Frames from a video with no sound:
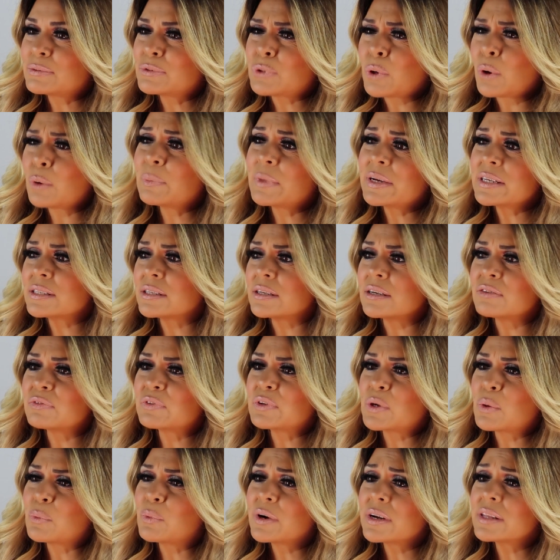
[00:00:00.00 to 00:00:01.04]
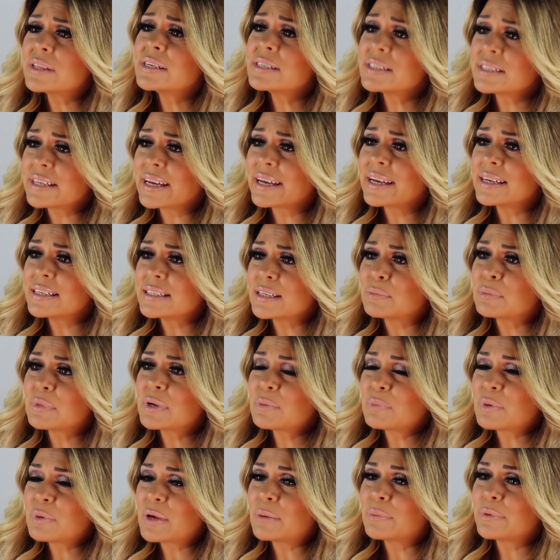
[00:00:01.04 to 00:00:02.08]
told myself, one of these days I'm going
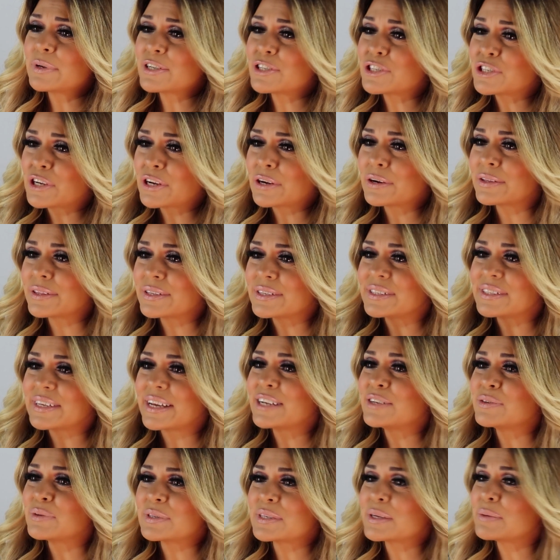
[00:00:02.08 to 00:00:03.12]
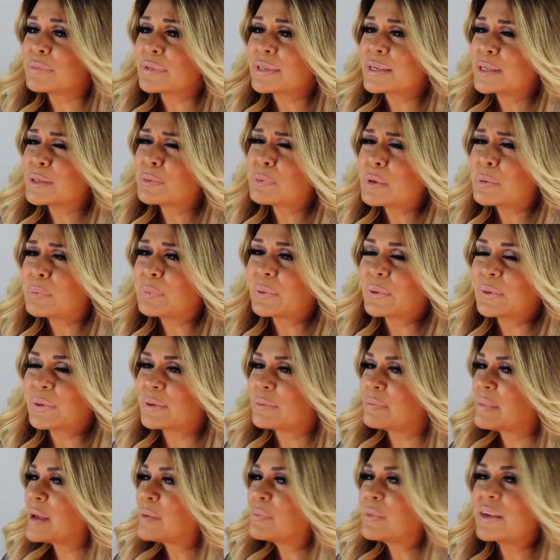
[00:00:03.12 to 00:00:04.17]
to be able to share the stage with some of these people, or
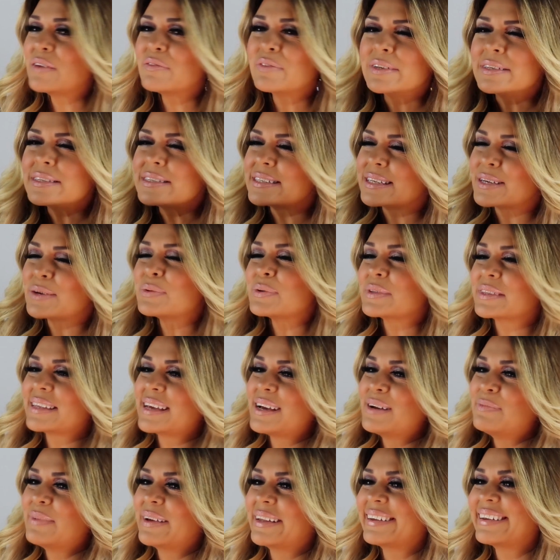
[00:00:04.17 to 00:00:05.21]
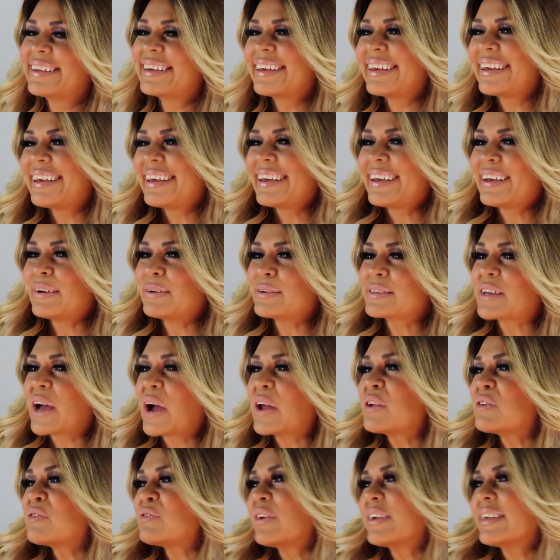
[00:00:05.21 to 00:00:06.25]
maybe even sing with them. And it was
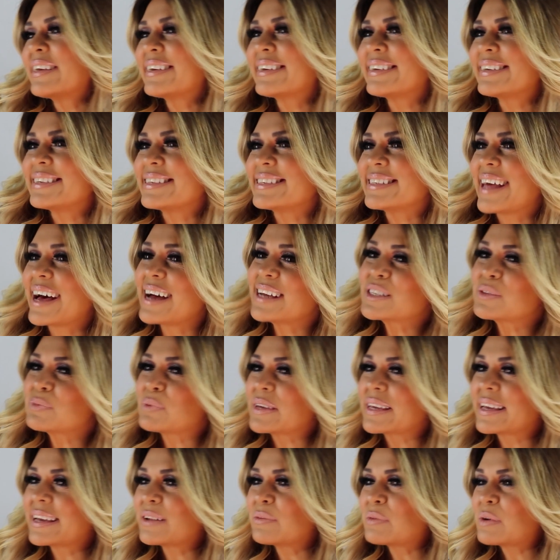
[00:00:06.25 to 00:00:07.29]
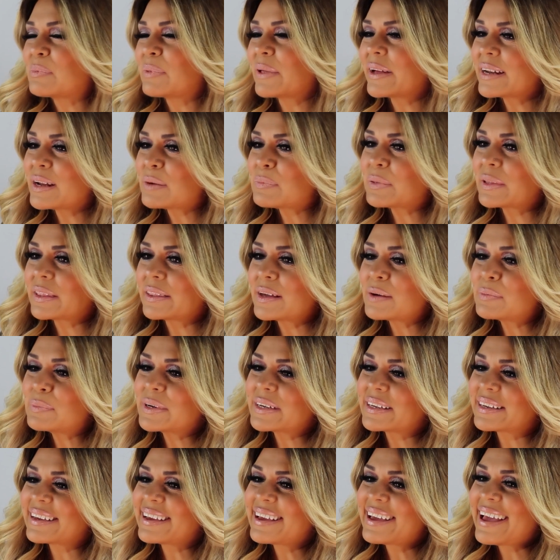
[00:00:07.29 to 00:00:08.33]
kind of funny because last weekend we played up in
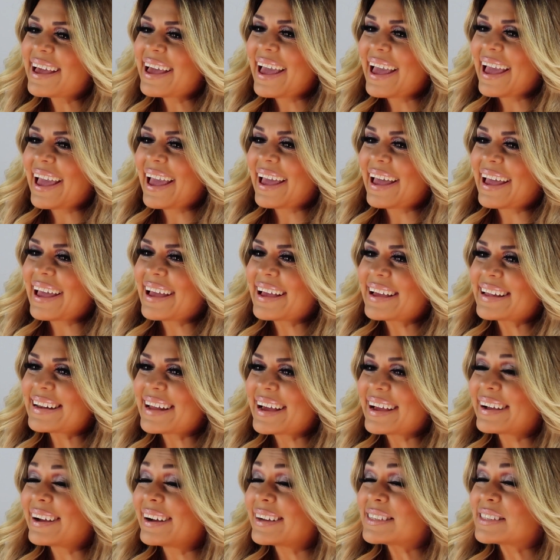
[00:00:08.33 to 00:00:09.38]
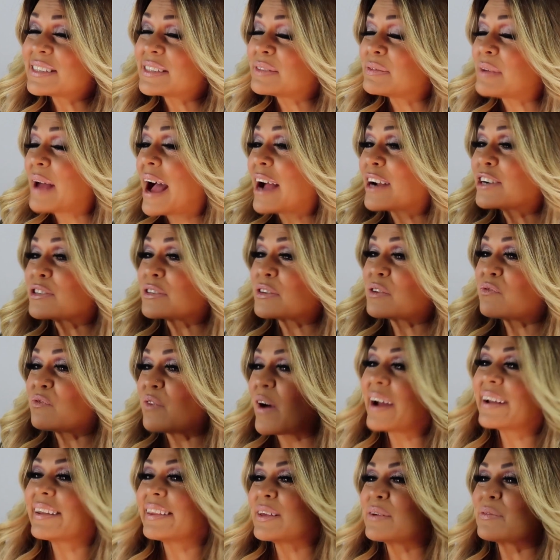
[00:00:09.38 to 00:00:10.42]
Lubbock, and I got to actually
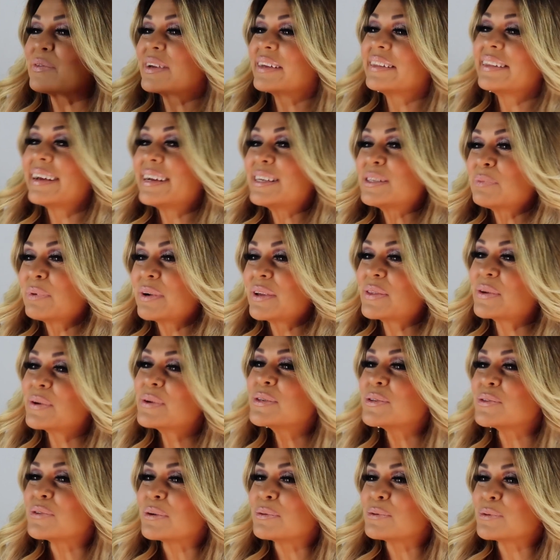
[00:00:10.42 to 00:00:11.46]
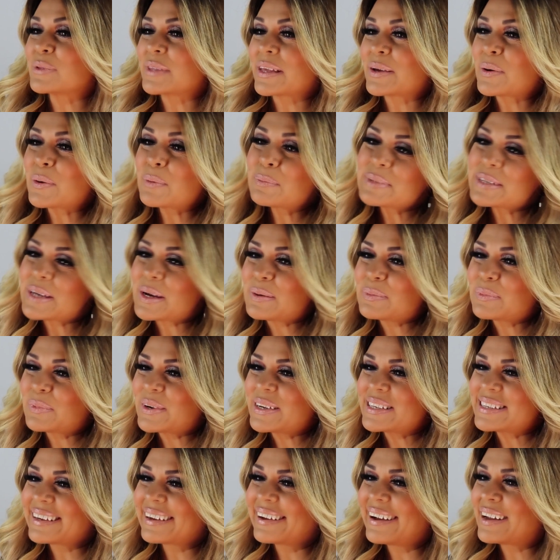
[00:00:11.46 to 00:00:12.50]
finally realize one of those dreams with the Hometown
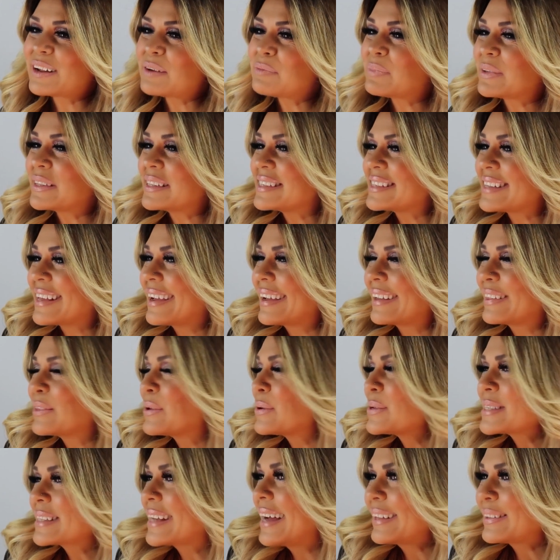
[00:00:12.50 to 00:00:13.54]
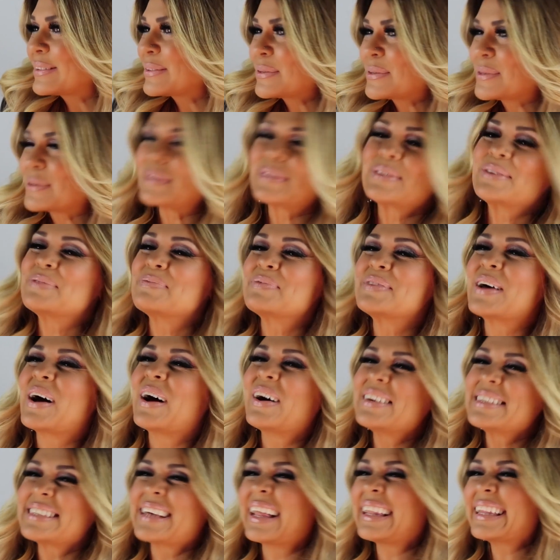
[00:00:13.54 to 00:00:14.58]
Boys. I got up and sang Dos Gatos. So I was
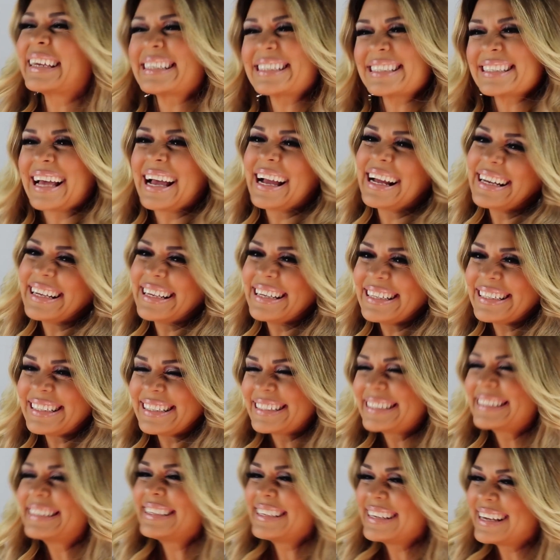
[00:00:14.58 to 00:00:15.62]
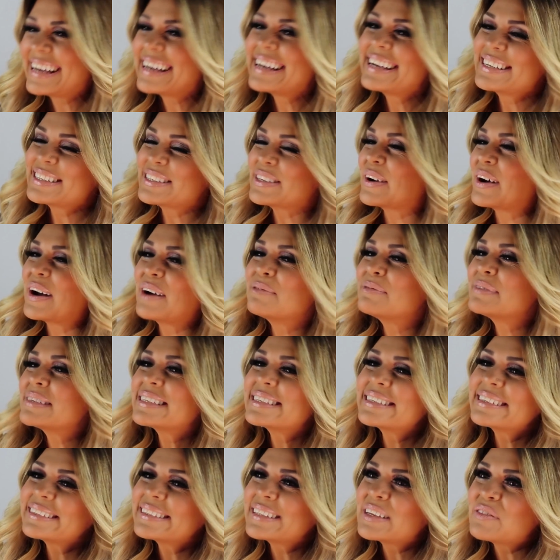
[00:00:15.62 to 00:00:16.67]
all excited. So I'm
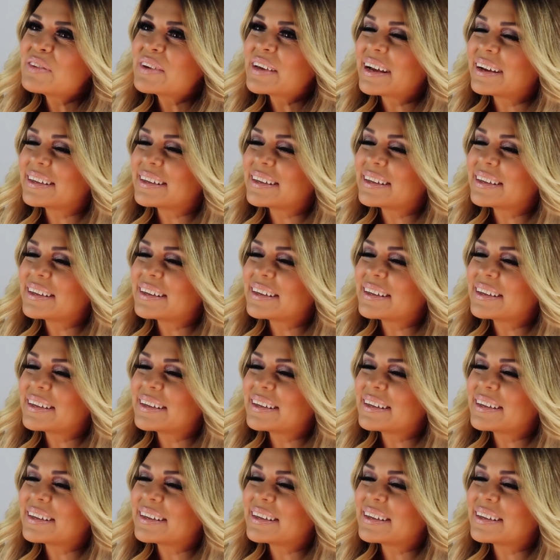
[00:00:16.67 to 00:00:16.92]
still living